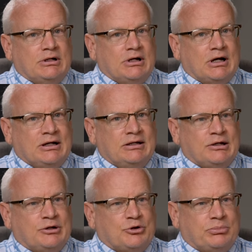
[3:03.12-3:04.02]
I got
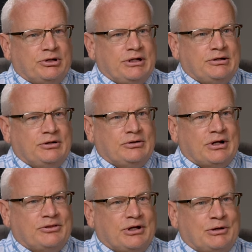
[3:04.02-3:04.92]
another plan here that
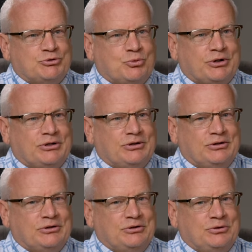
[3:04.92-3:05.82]
I thought I was working, that
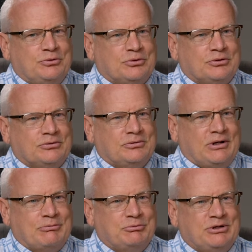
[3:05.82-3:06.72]
you were
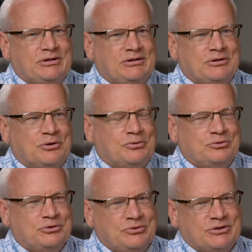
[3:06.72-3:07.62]
having me go
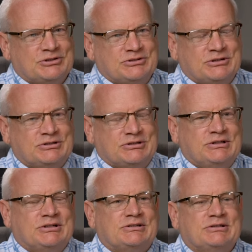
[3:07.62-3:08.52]
do this, this,
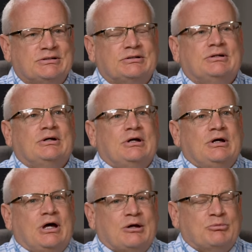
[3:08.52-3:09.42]
this. And
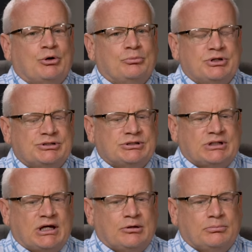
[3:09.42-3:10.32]
I had my own business.
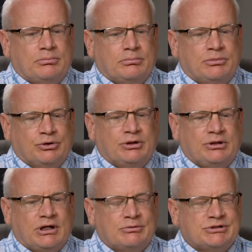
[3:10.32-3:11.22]
I had a building
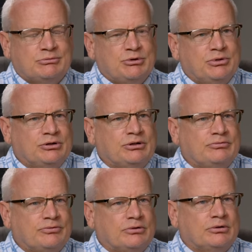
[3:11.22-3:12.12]
that I was going to be building
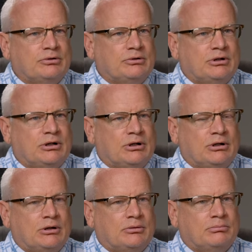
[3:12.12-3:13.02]
for uh,
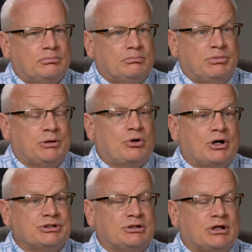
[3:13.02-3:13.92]
a big
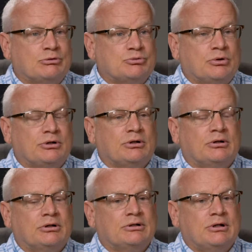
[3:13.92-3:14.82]
project that I was working
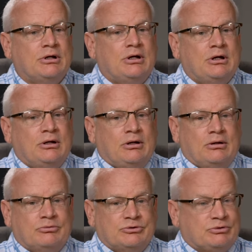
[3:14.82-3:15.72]
on.
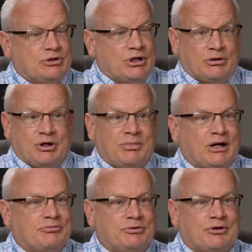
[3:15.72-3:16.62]
Was kind of come
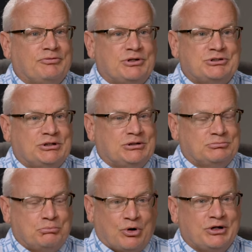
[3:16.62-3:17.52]
back from the convention
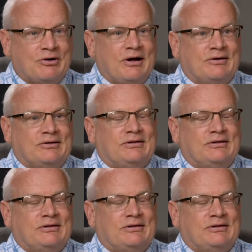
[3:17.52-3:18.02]
and break ground.